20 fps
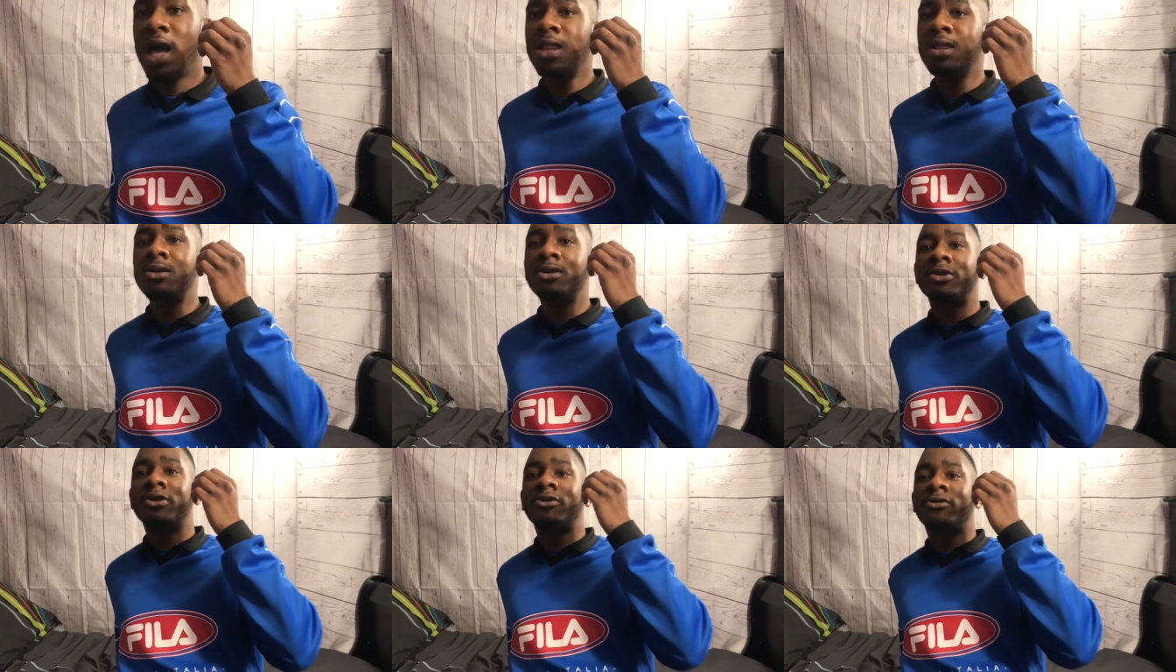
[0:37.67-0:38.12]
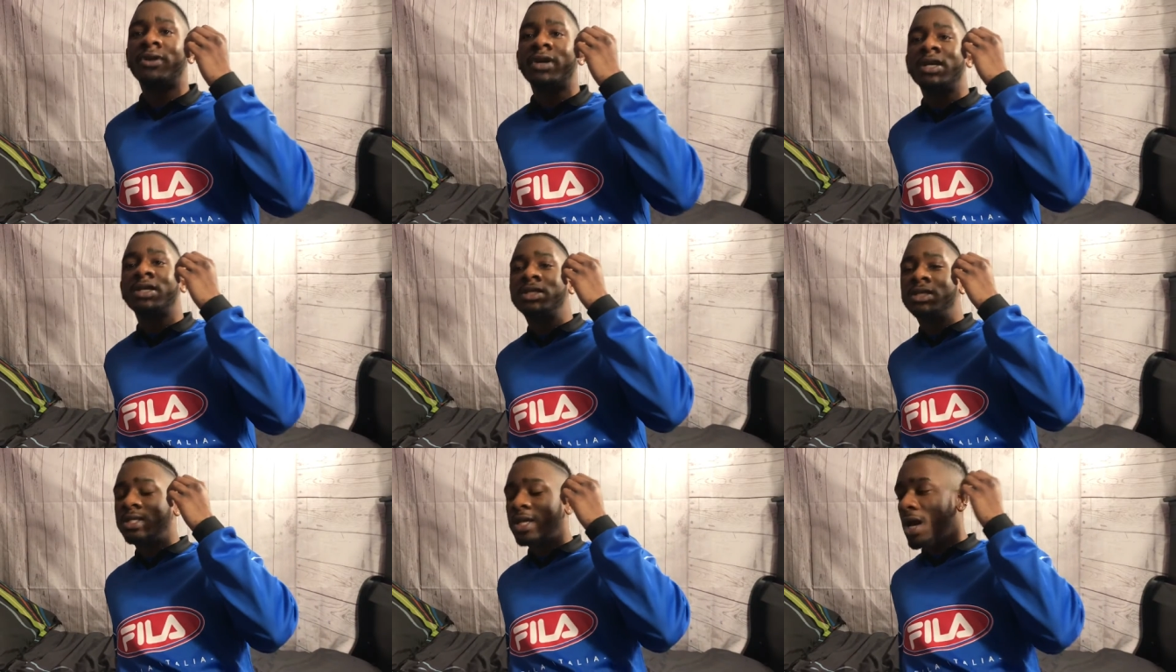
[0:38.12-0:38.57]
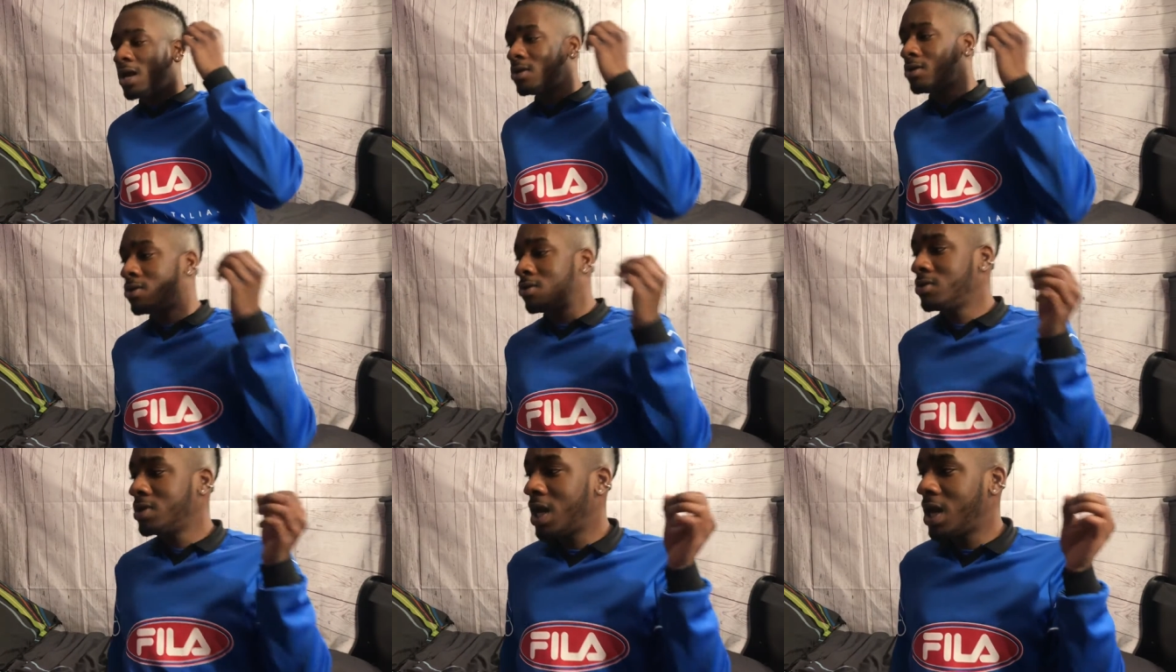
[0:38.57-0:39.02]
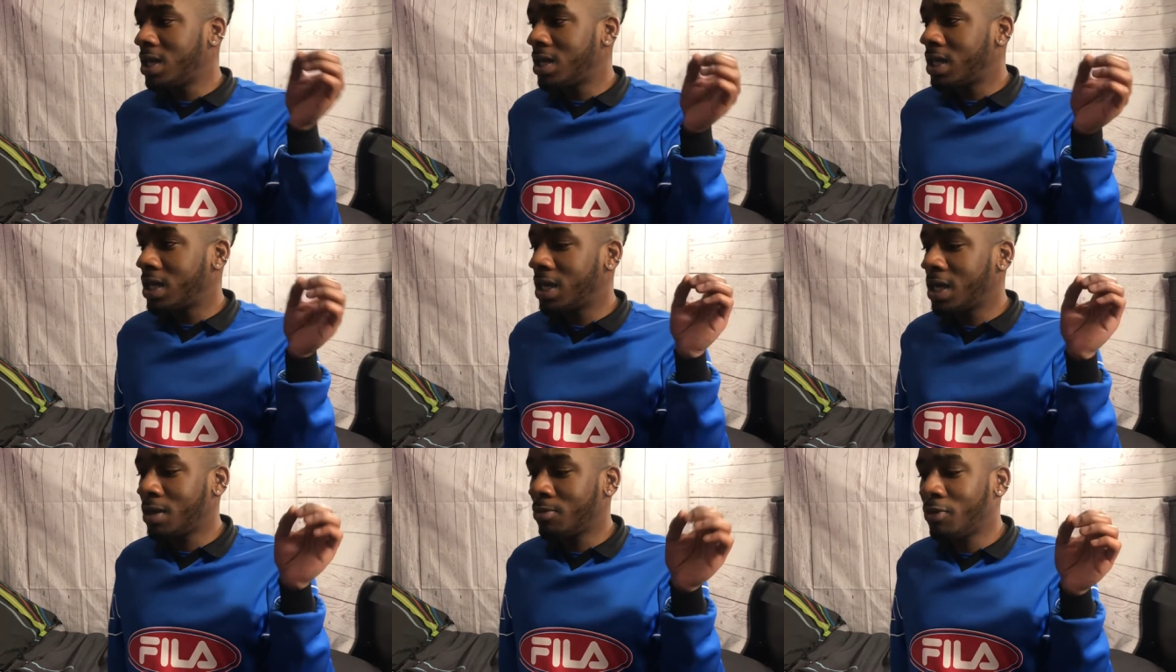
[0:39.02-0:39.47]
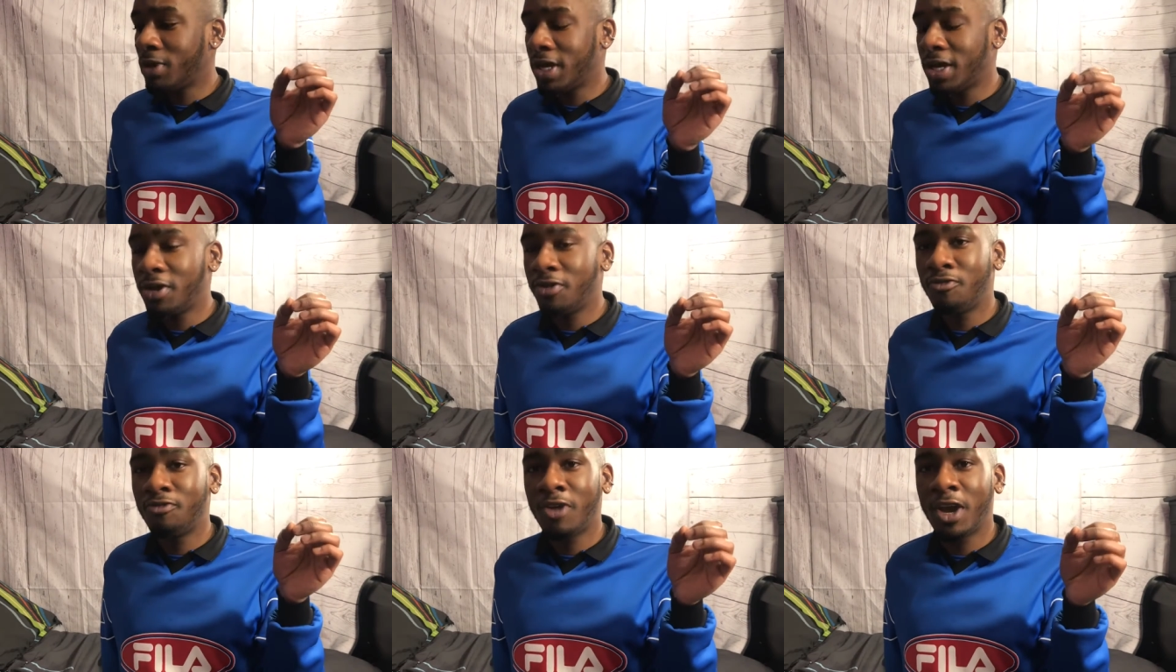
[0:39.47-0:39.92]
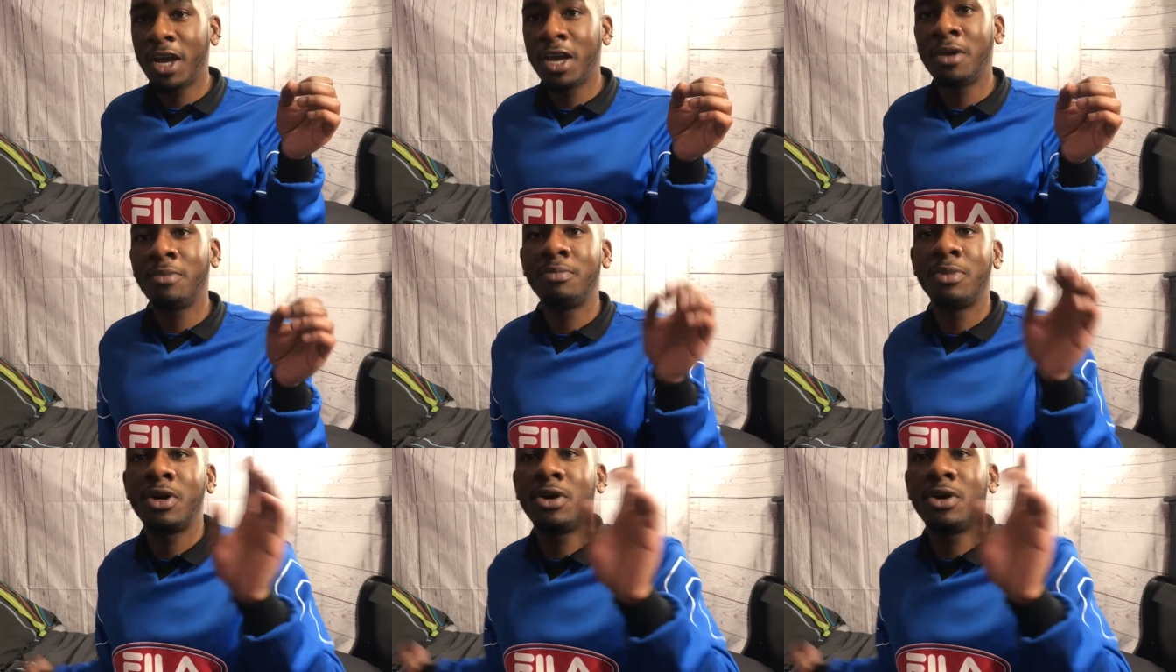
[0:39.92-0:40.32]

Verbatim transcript: I look crazy, I know y'all the camera ain't right,